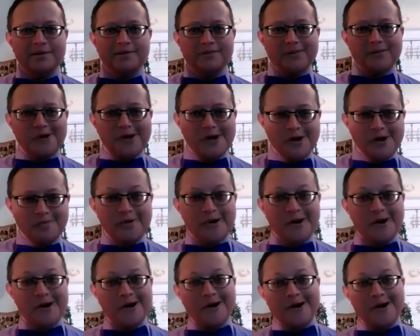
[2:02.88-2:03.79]
Burr,
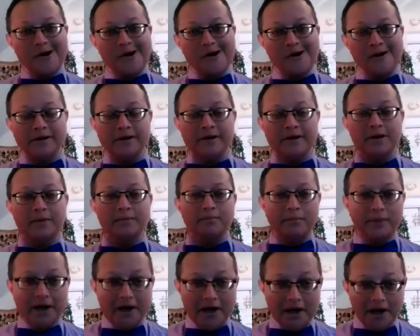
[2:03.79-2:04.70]
burr,
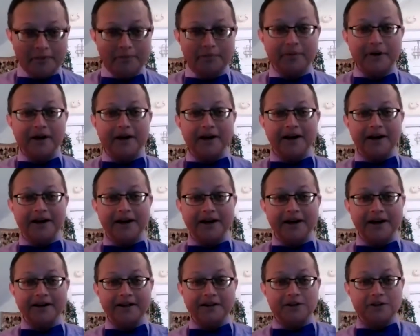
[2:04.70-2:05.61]
bum,
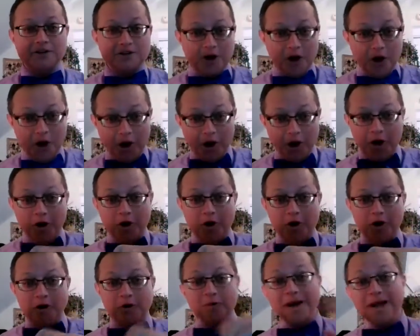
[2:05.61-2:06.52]
ba,
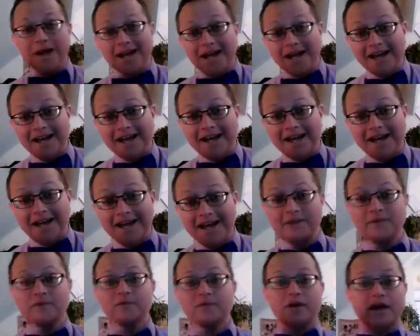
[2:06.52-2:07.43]
do, re,
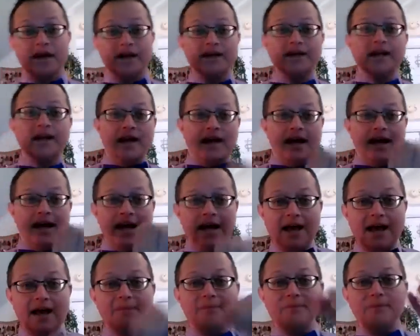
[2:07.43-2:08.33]
right?
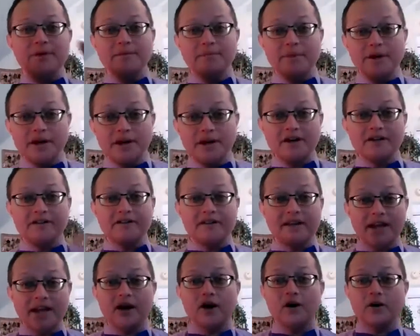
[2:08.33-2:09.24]
Happy
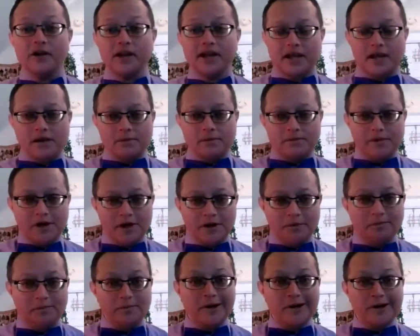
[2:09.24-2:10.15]
birthday. Okay,
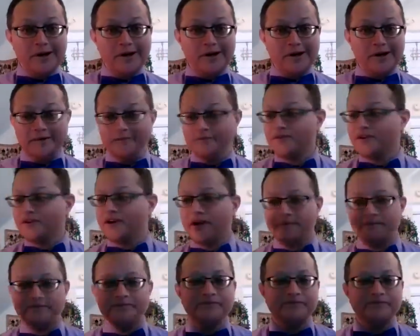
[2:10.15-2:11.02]
burr, burr. Great.